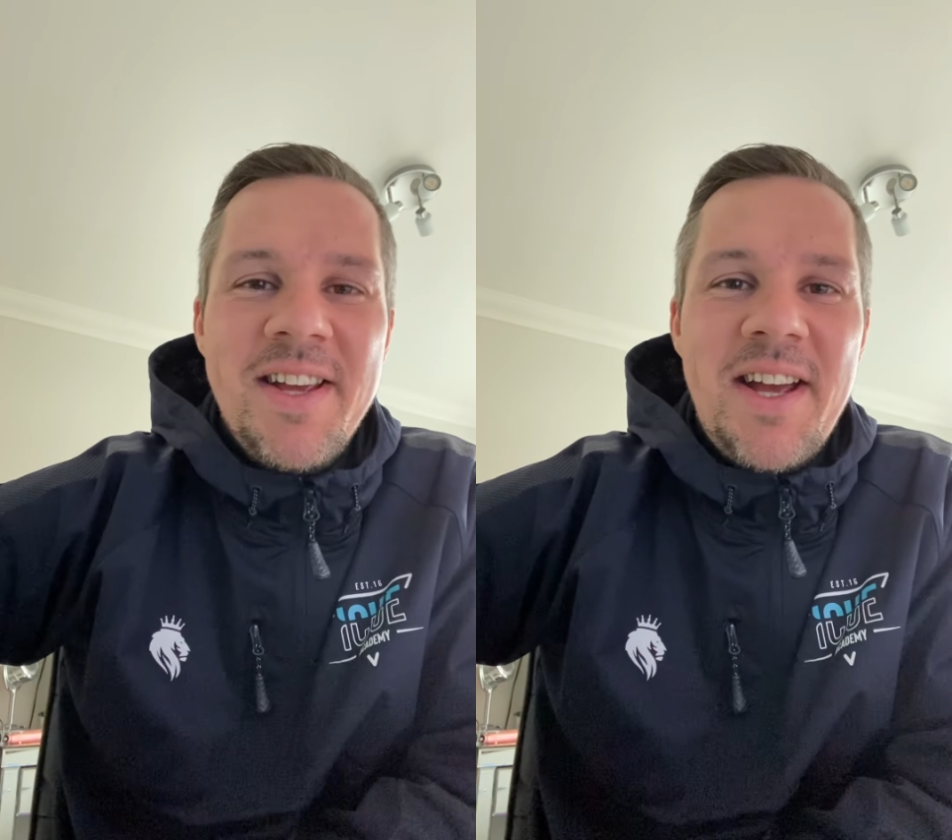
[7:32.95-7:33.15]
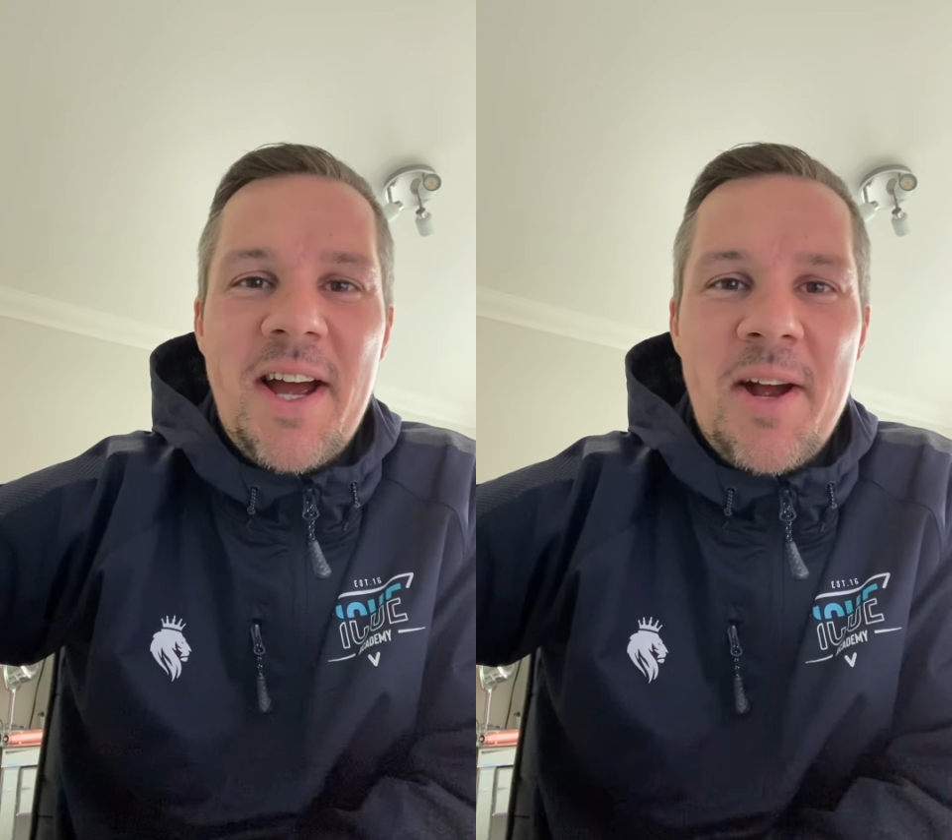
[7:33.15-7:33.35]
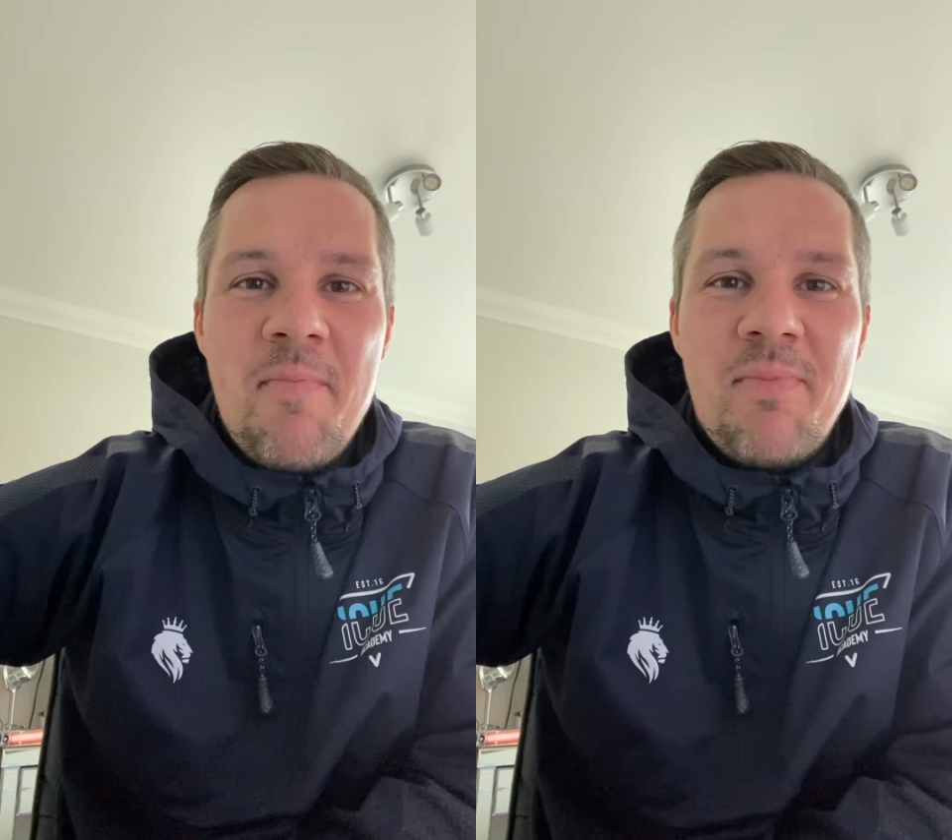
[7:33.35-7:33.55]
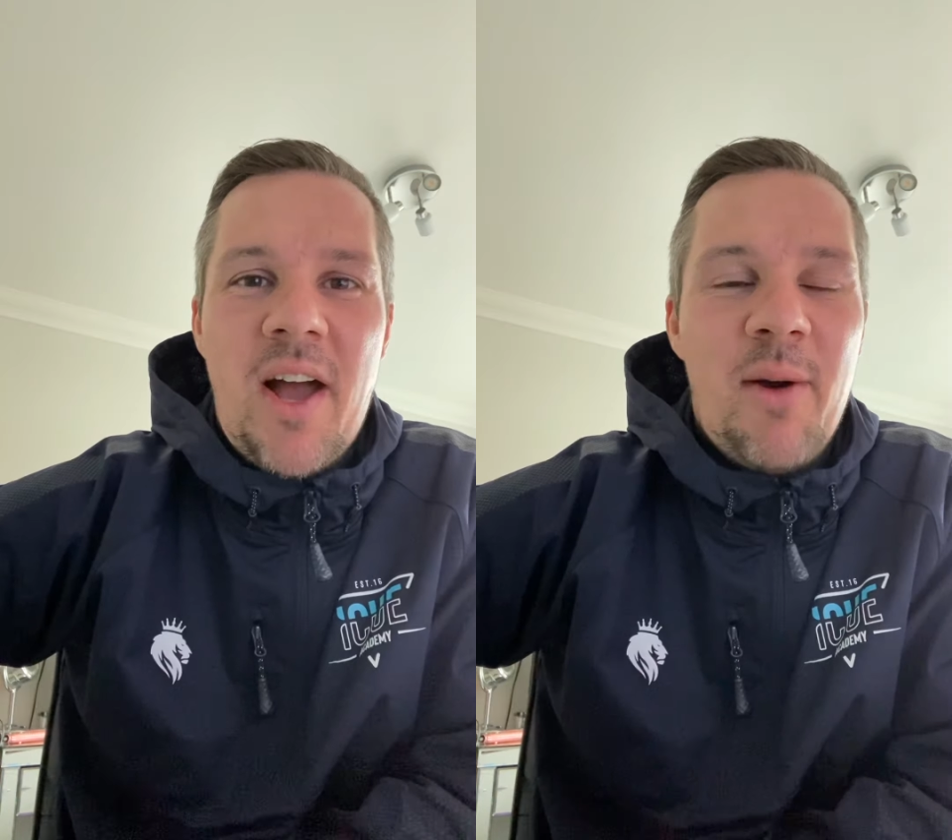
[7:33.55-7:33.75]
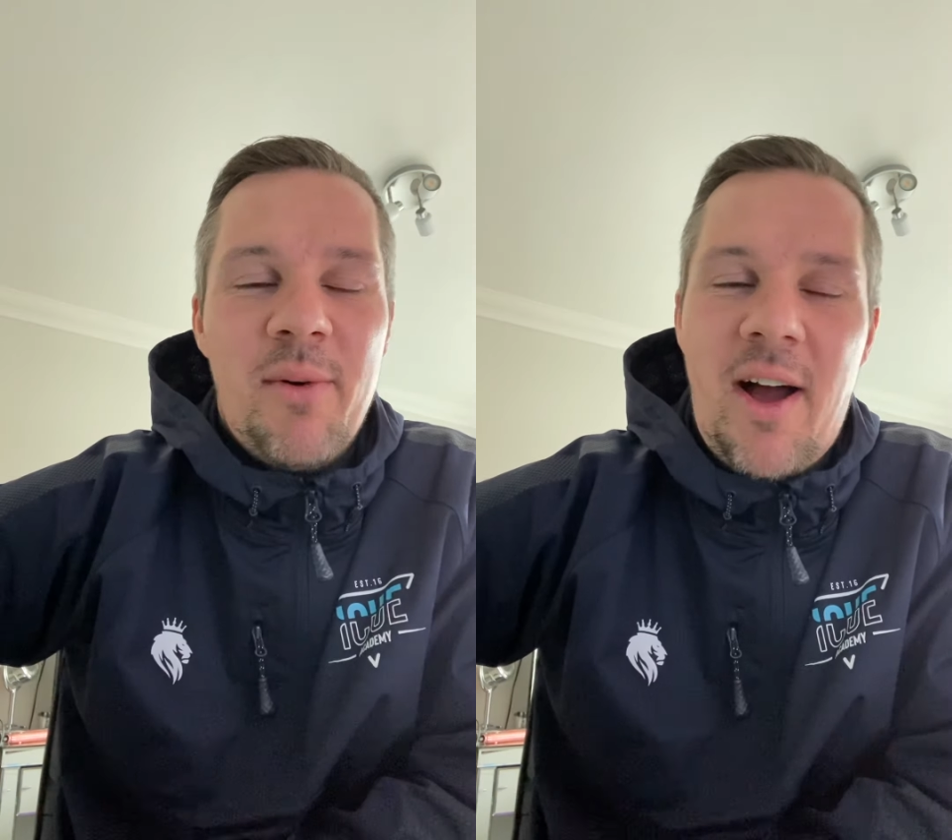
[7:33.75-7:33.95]

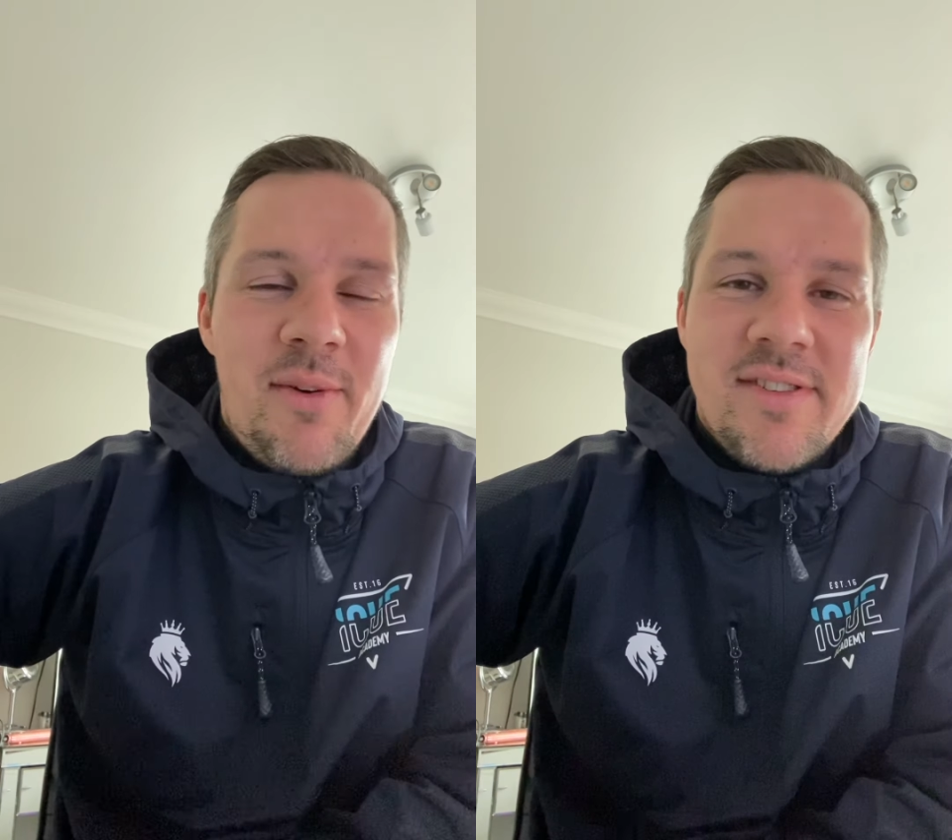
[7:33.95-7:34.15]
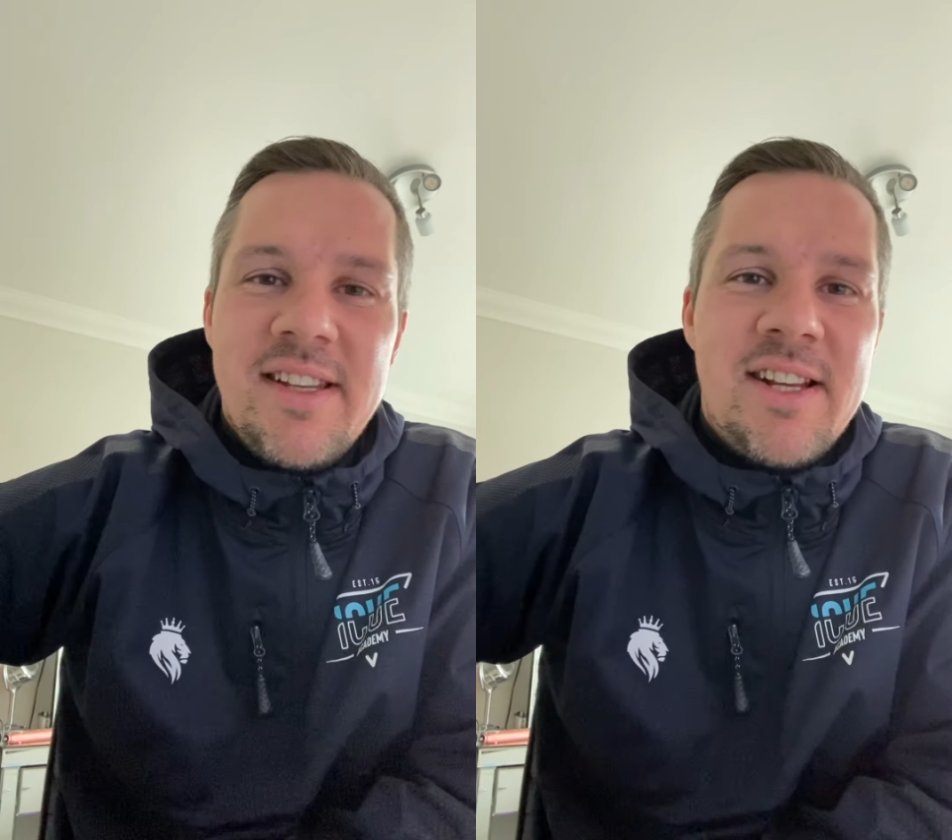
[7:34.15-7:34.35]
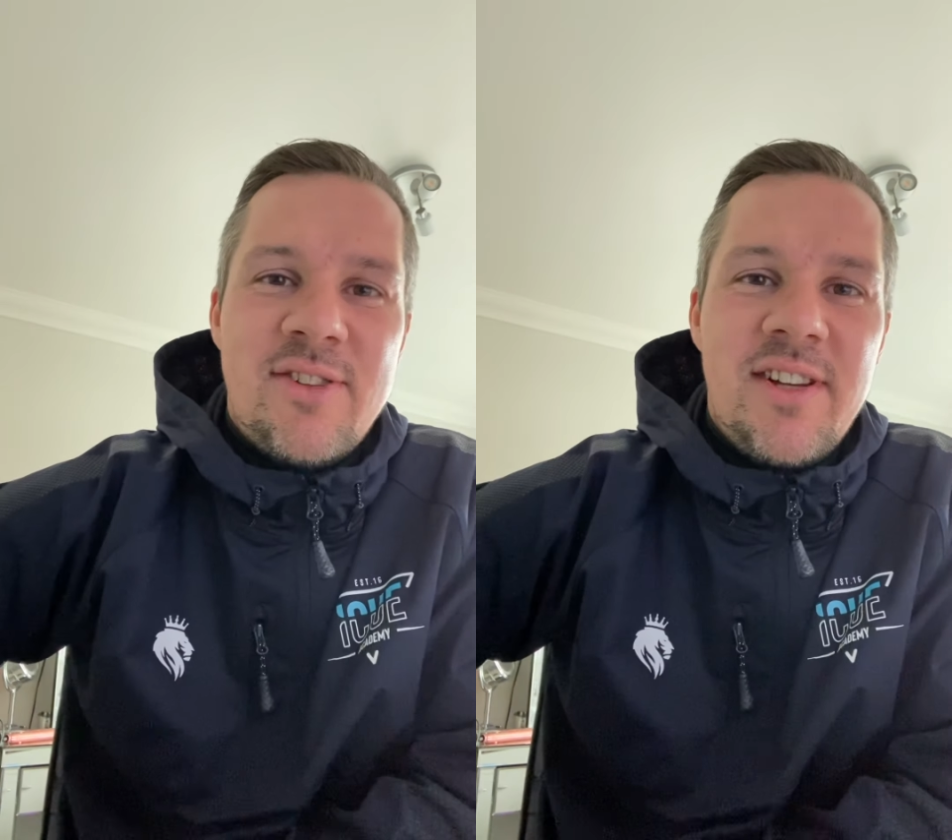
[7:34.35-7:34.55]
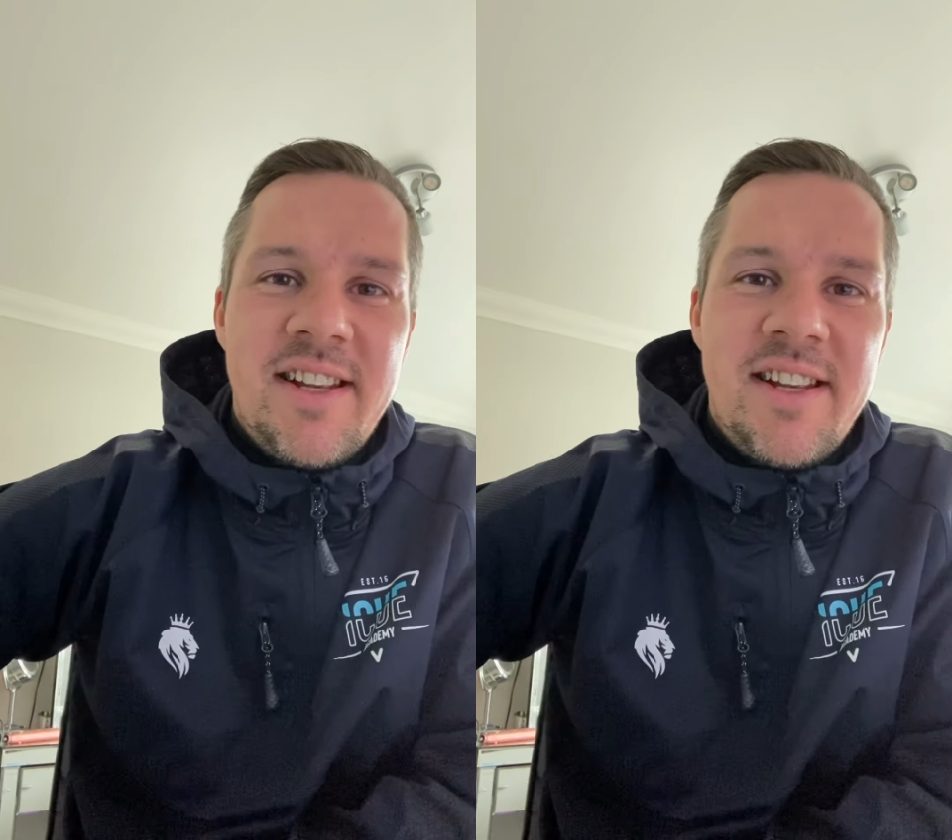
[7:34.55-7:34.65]
I was literally